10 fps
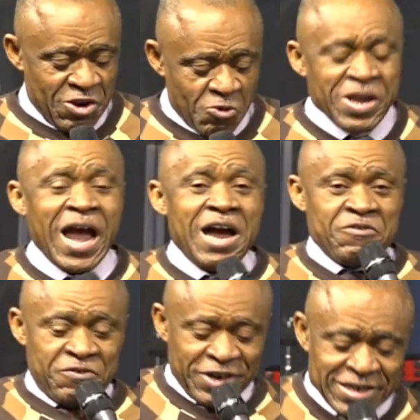We
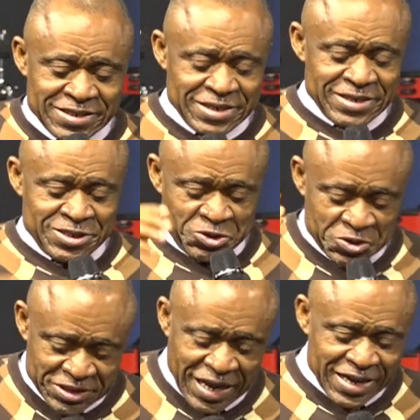have reason to
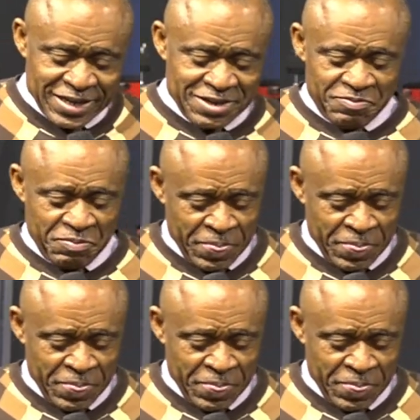thank Him.